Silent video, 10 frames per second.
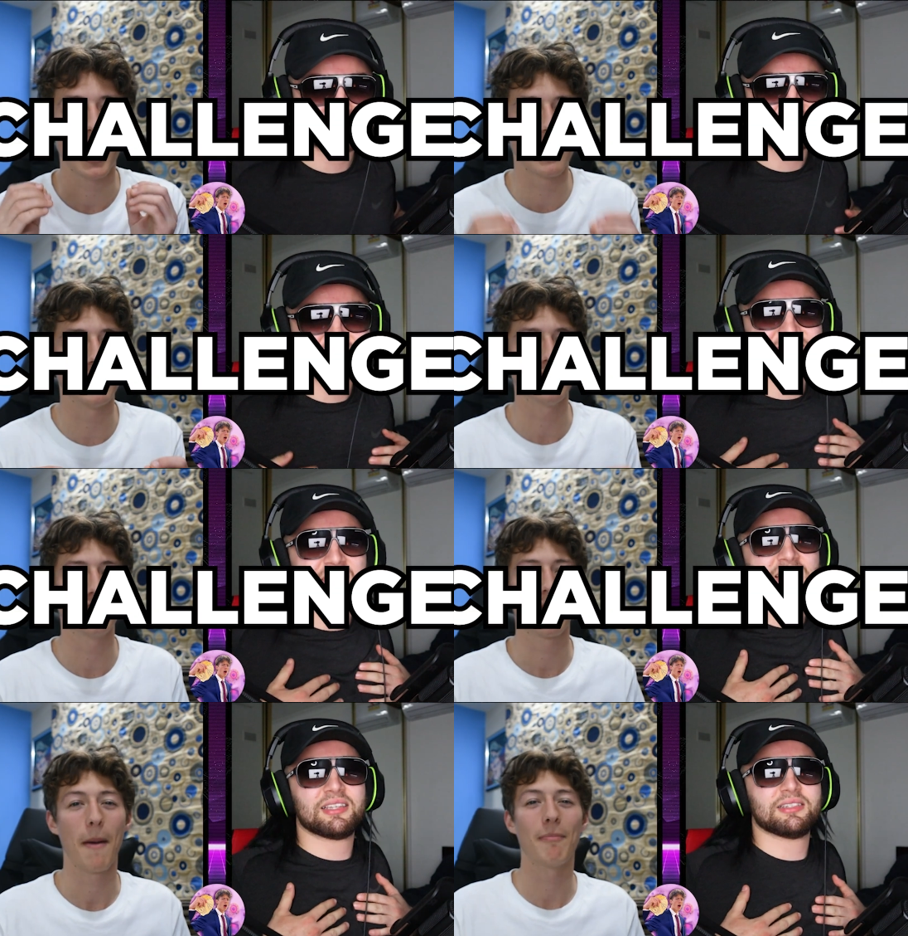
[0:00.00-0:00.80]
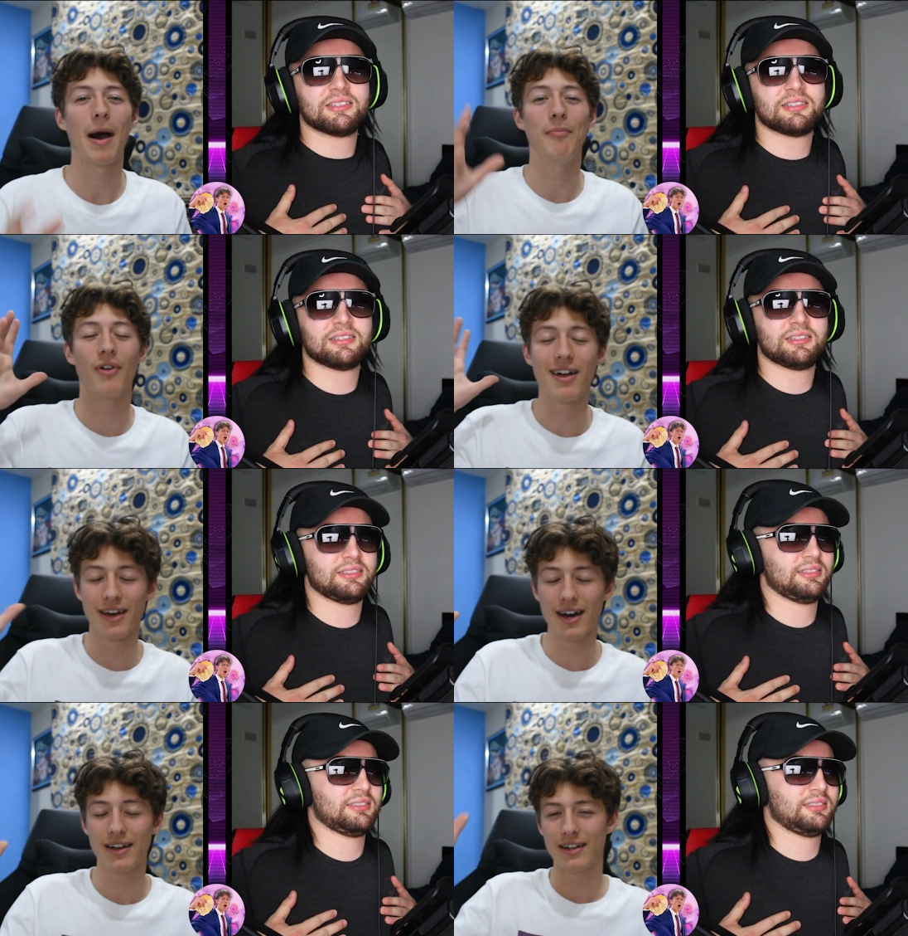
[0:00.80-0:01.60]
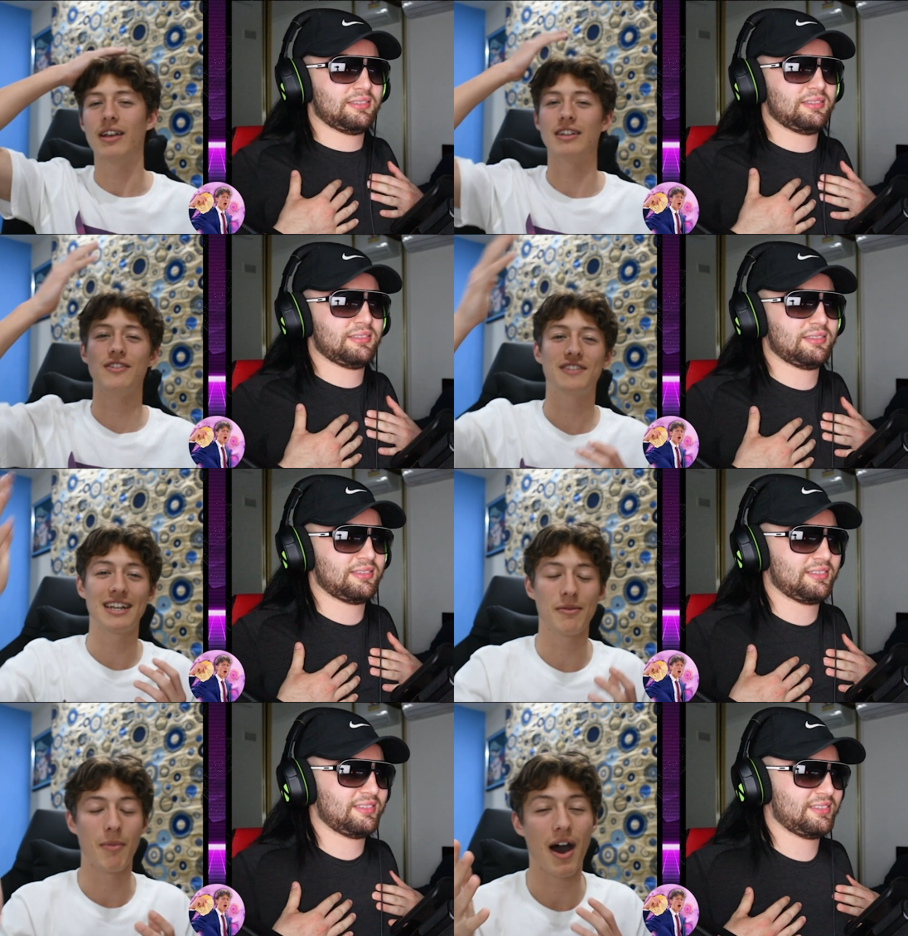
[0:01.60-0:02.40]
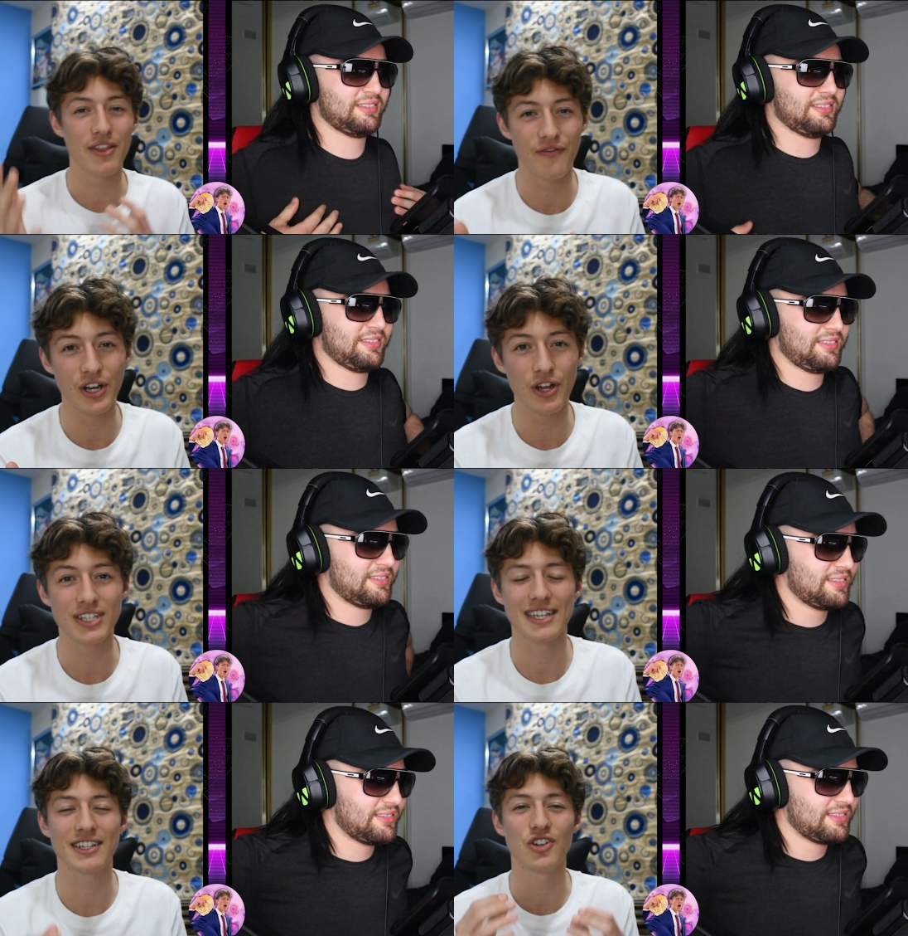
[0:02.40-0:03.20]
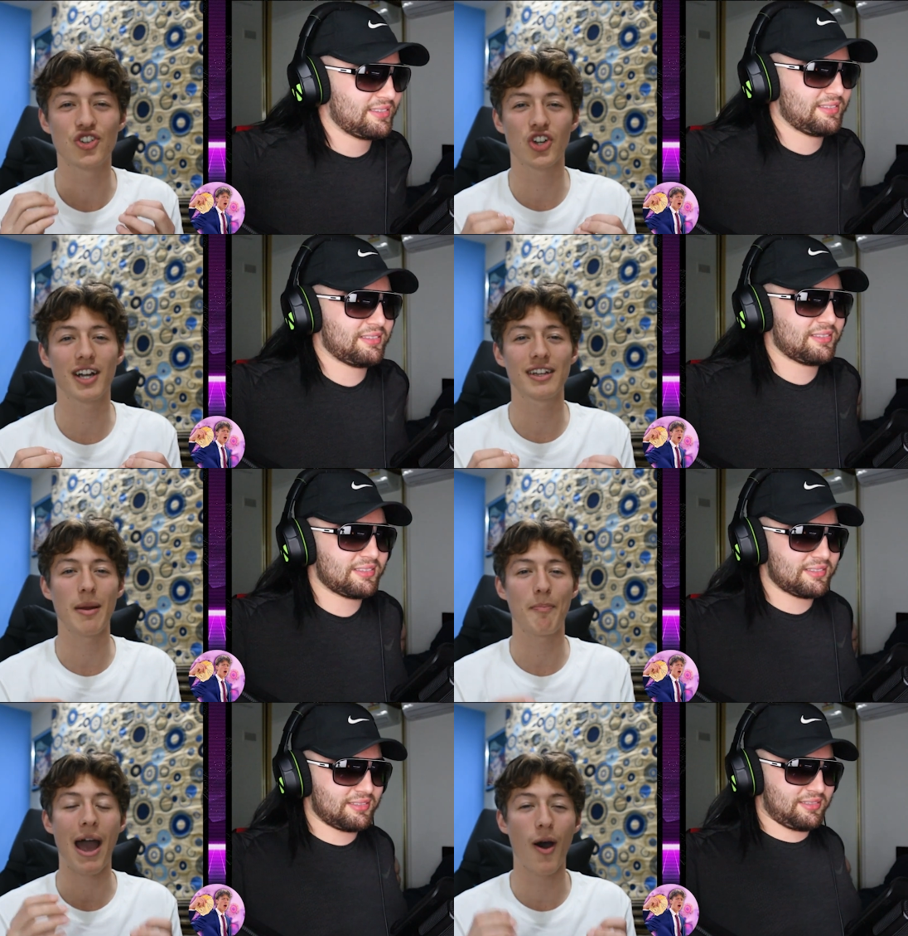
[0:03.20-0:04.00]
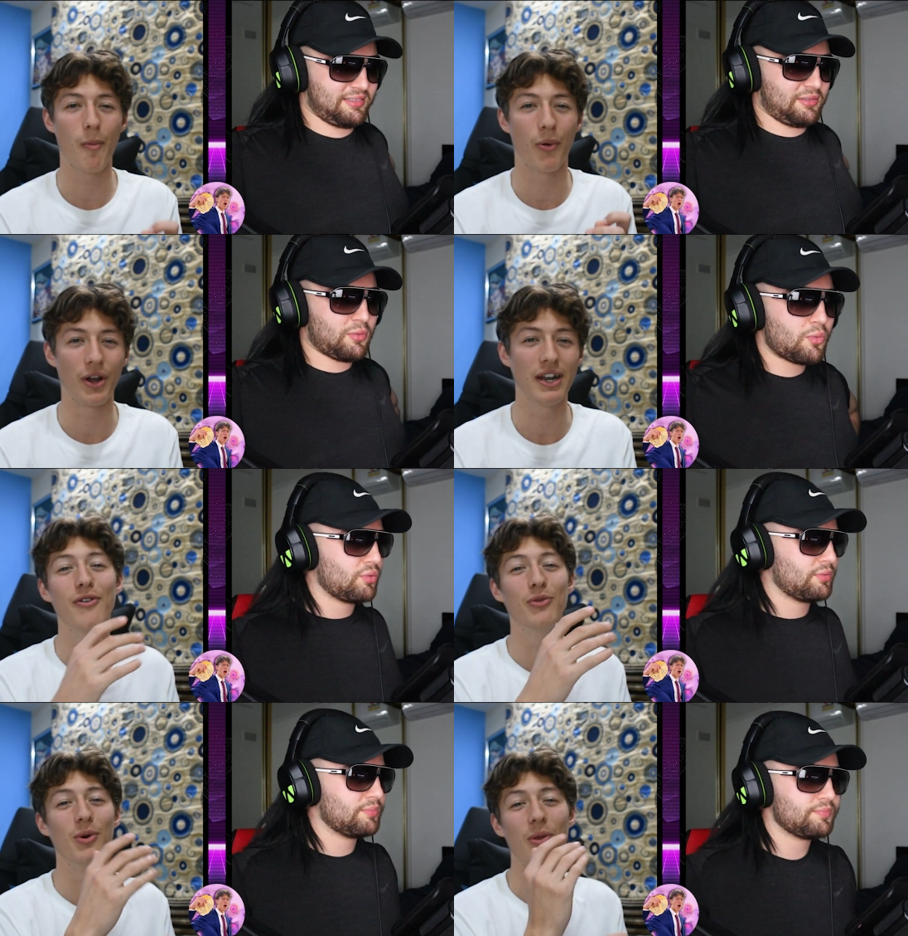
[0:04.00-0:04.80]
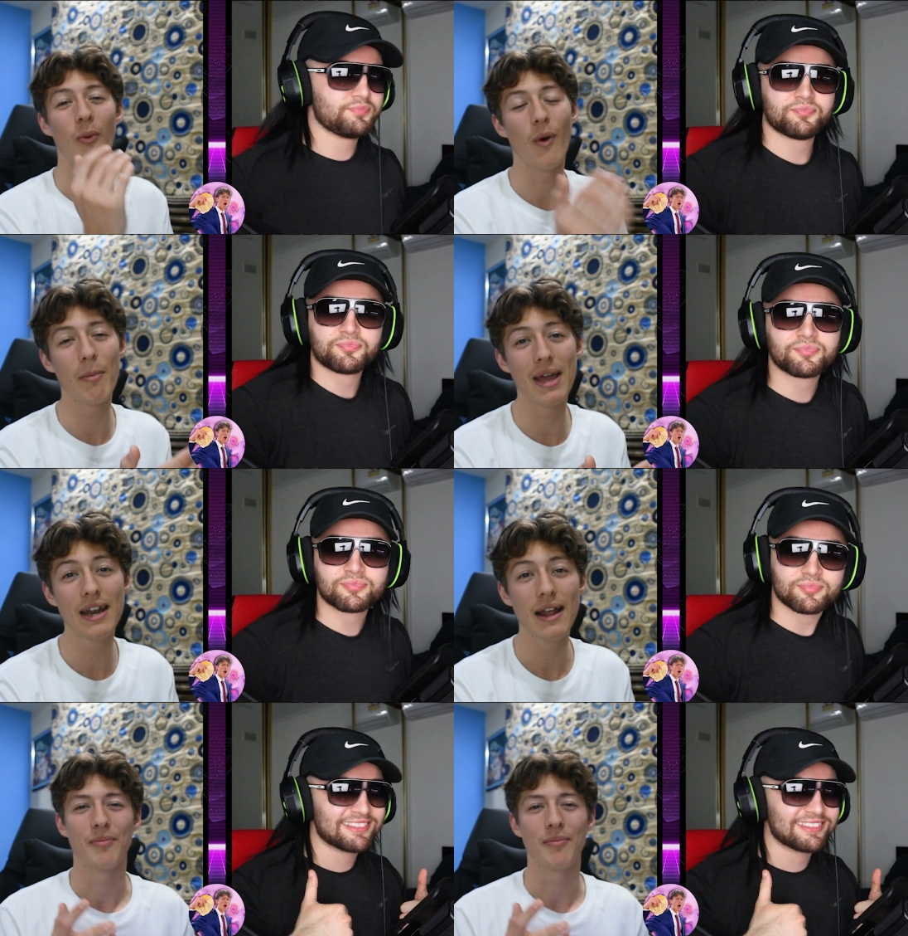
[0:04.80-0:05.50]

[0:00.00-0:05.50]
Speaker 1: challenge. My brother, as you've seen in my other videos, has constructed a PowerPoint filled with women.